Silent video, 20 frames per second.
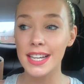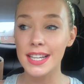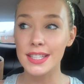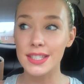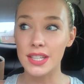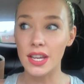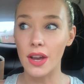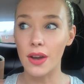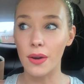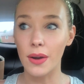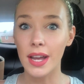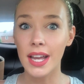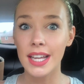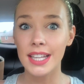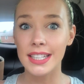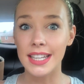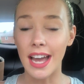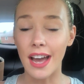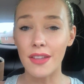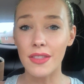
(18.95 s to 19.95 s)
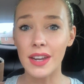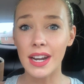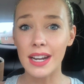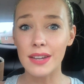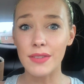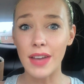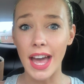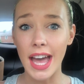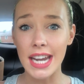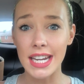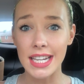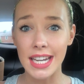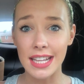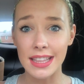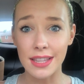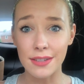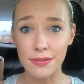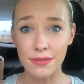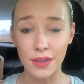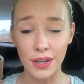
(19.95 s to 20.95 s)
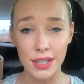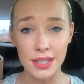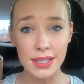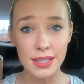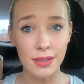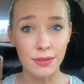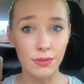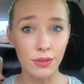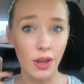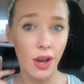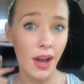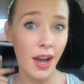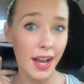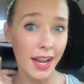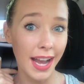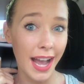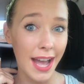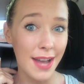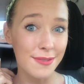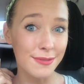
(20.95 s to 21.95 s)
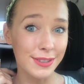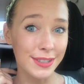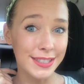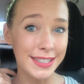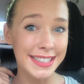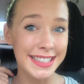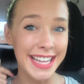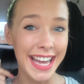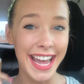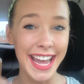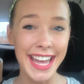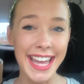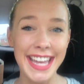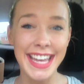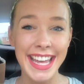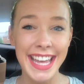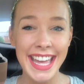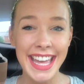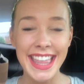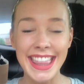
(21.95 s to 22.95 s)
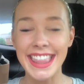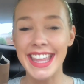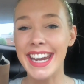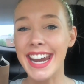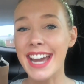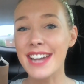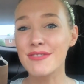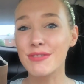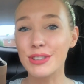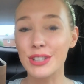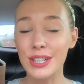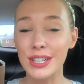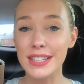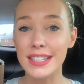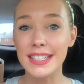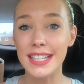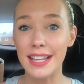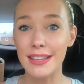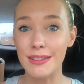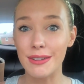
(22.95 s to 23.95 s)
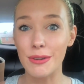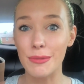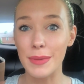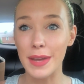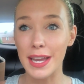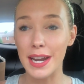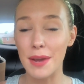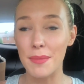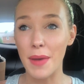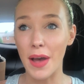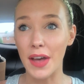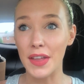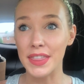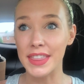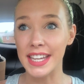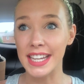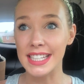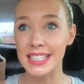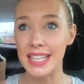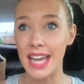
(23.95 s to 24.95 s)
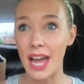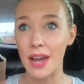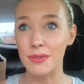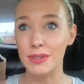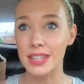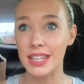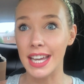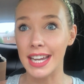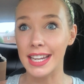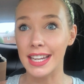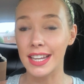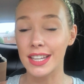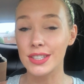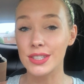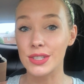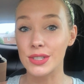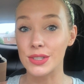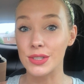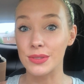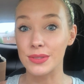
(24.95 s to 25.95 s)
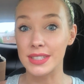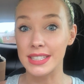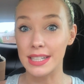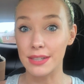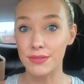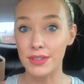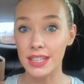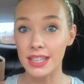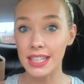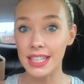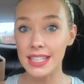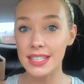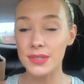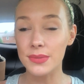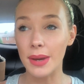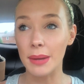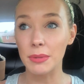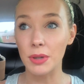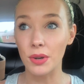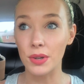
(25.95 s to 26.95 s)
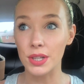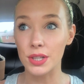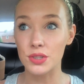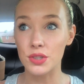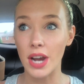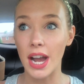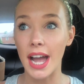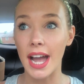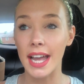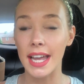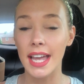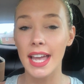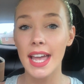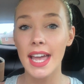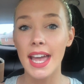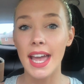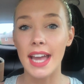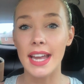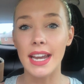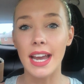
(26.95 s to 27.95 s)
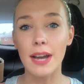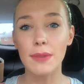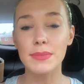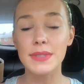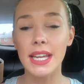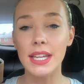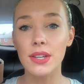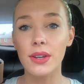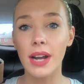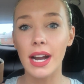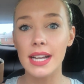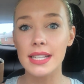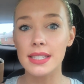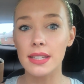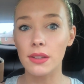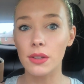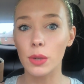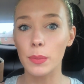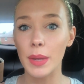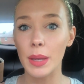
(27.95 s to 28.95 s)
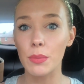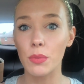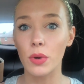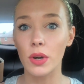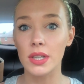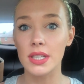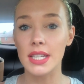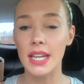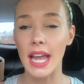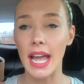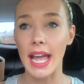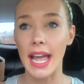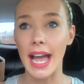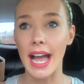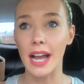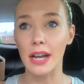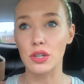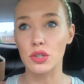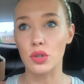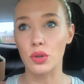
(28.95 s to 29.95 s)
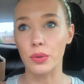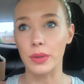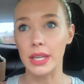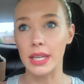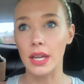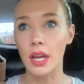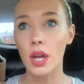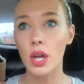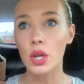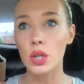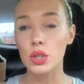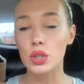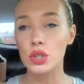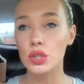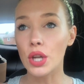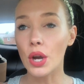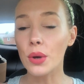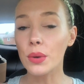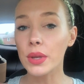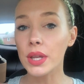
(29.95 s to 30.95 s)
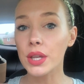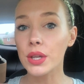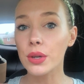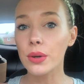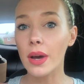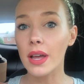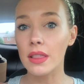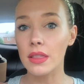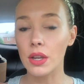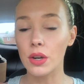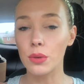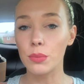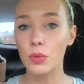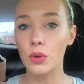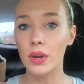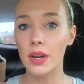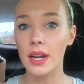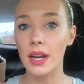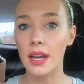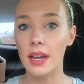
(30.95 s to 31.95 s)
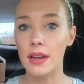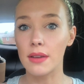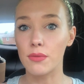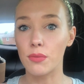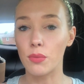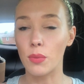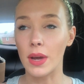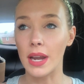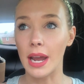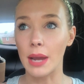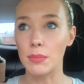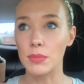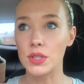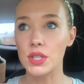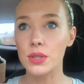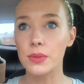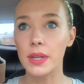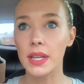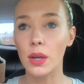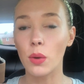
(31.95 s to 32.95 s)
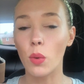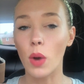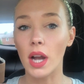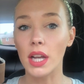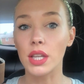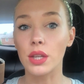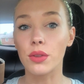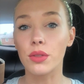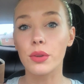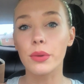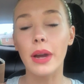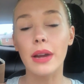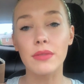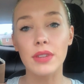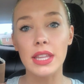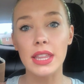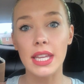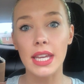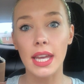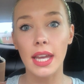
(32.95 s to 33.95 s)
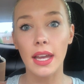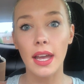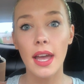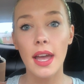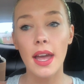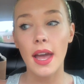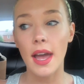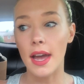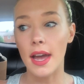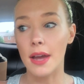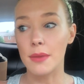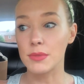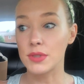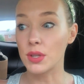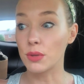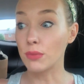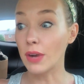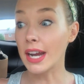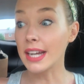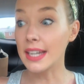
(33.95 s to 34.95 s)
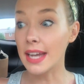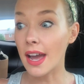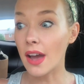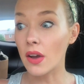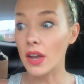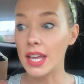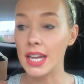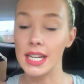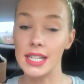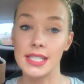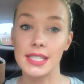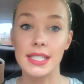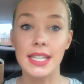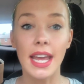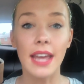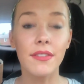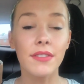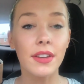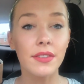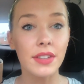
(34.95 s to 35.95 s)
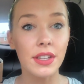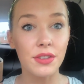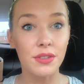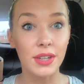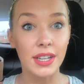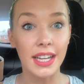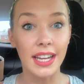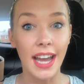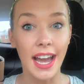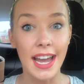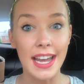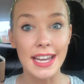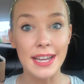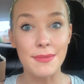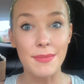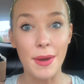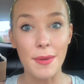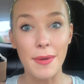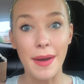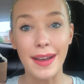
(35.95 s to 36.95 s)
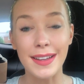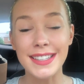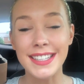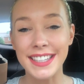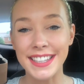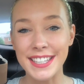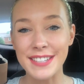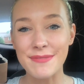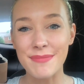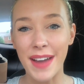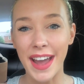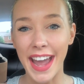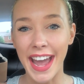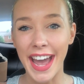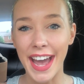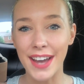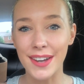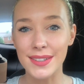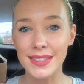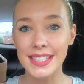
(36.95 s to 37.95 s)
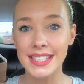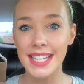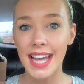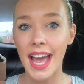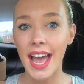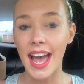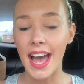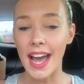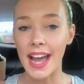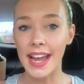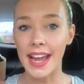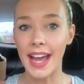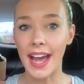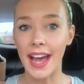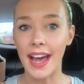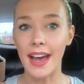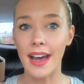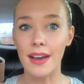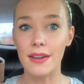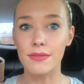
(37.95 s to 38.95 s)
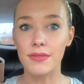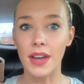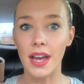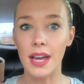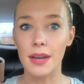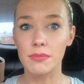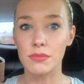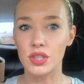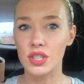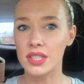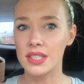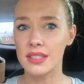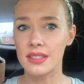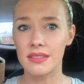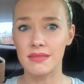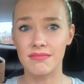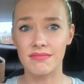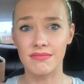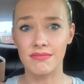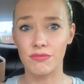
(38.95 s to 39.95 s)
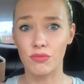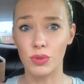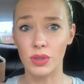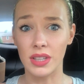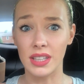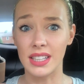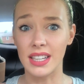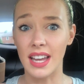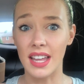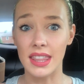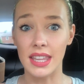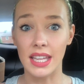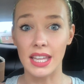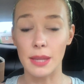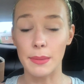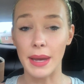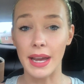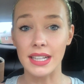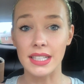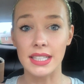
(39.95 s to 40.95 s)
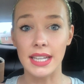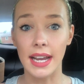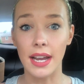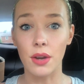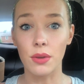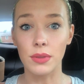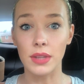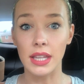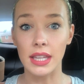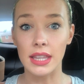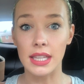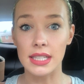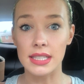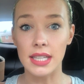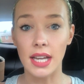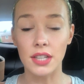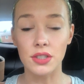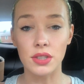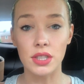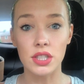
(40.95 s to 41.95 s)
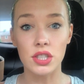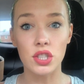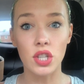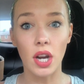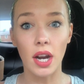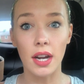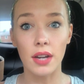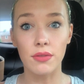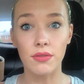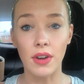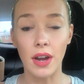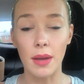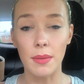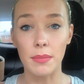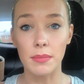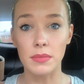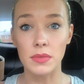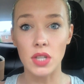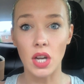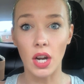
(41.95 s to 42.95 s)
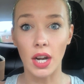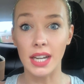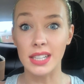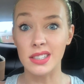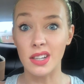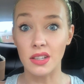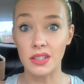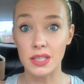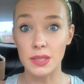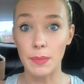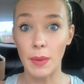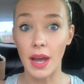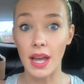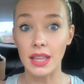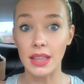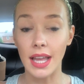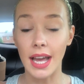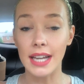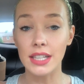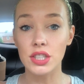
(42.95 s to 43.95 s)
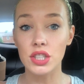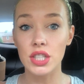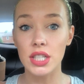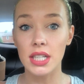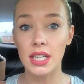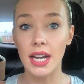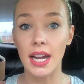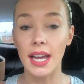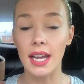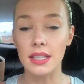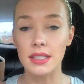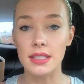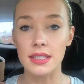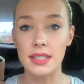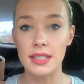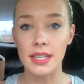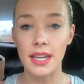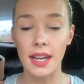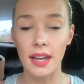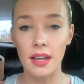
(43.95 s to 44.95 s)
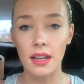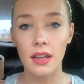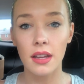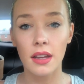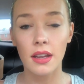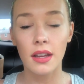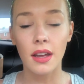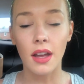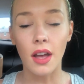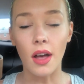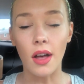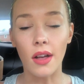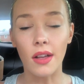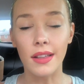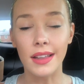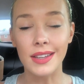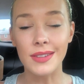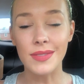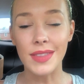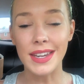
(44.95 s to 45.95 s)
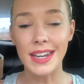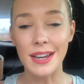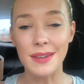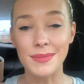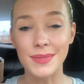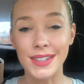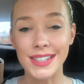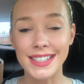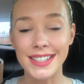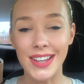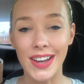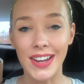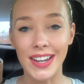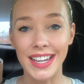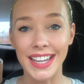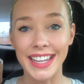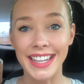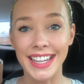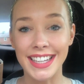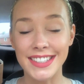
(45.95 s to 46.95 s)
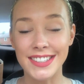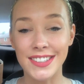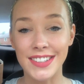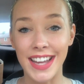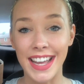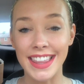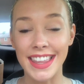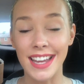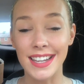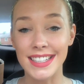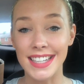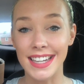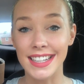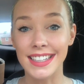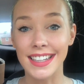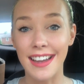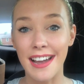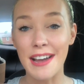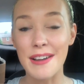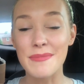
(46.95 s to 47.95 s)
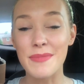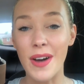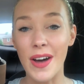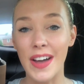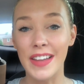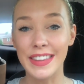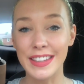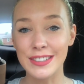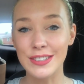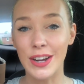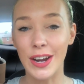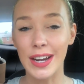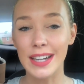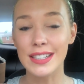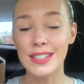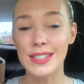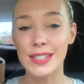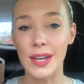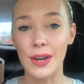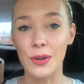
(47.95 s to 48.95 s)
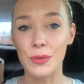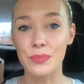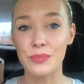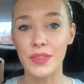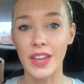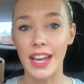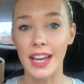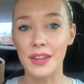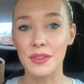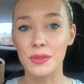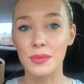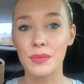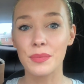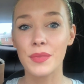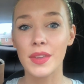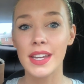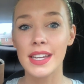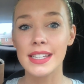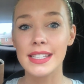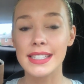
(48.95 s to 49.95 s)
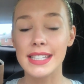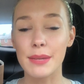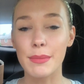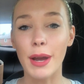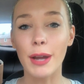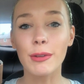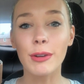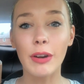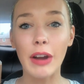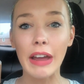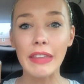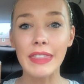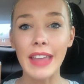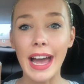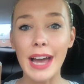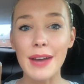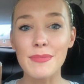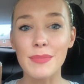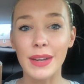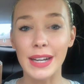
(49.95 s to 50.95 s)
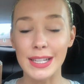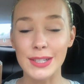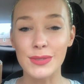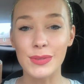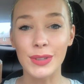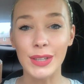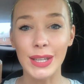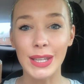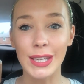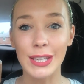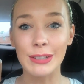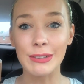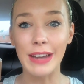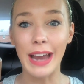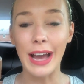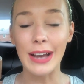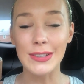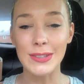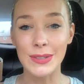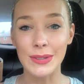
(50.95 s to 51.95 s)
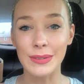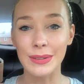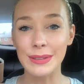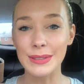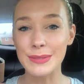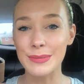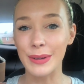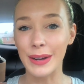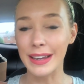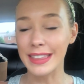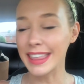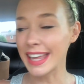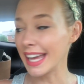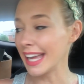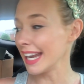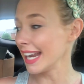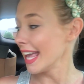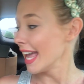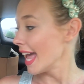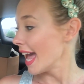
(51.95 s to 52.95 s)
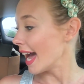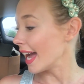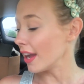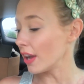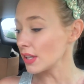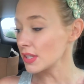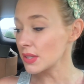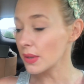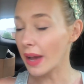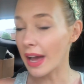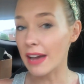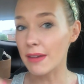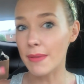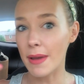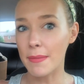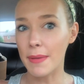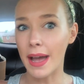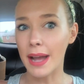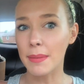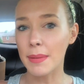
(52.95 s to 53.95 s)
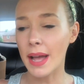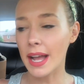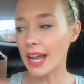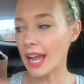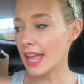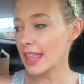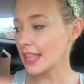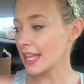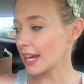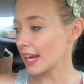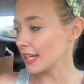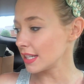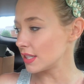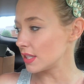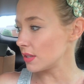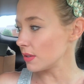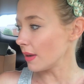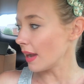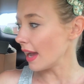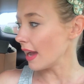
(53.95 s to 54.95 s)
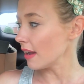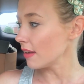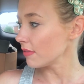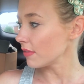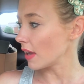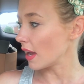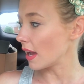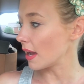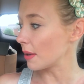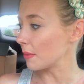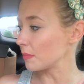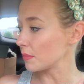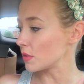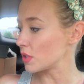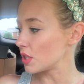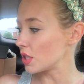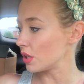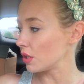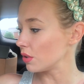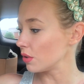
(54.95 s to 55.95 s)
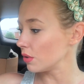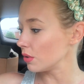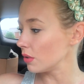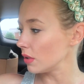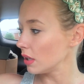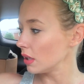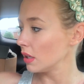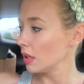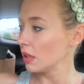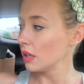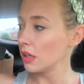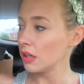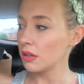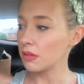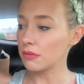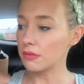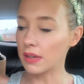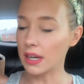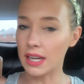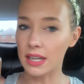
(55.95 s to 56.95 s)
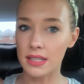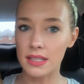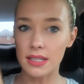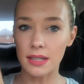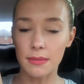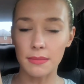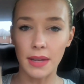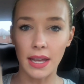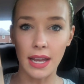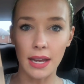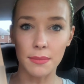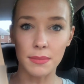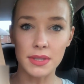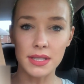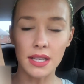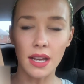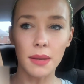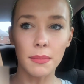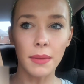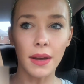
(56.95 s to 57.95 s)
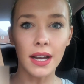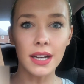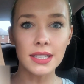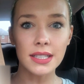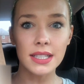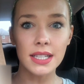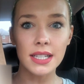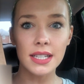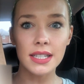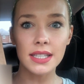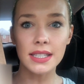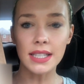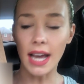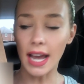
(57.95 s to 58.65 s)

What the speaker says: So now that I've edited the first vlog, I will say that I've learned a little bit about things I would like to do differently. So I'm going to try and update you guys a little bit more today, actually show you a little more of what I'm doing, walk you through everything. So right now it is 10:53. I am about to leave my house. I have just really nothing in the back today, only this hundreds chart from Target Dollar Spot last year. I had to stick all of the numbers on it yesterday. They didn't come on the chart, so I semi-regret that, but it's really cute now, so it was worth it. I also have my backpack, and then I do have 2 random Amazon boxes.